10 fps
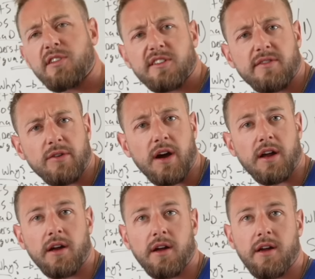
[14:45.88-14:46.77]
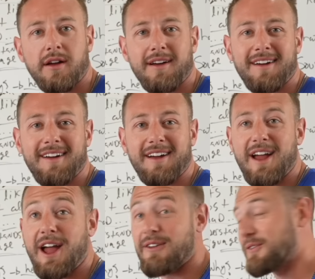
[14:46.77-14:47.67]
drinks have you had?
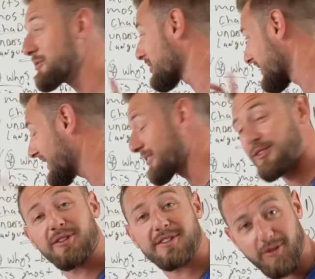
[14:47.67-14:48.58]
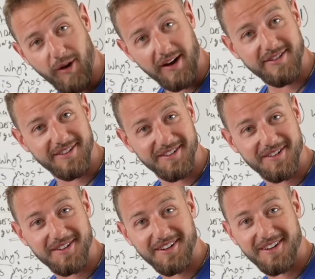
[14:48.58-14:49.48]
If you're getting those
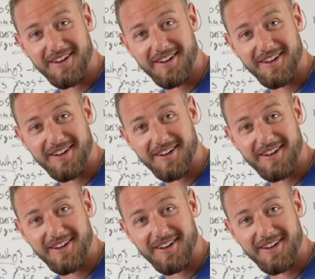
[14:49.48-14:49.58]
questions,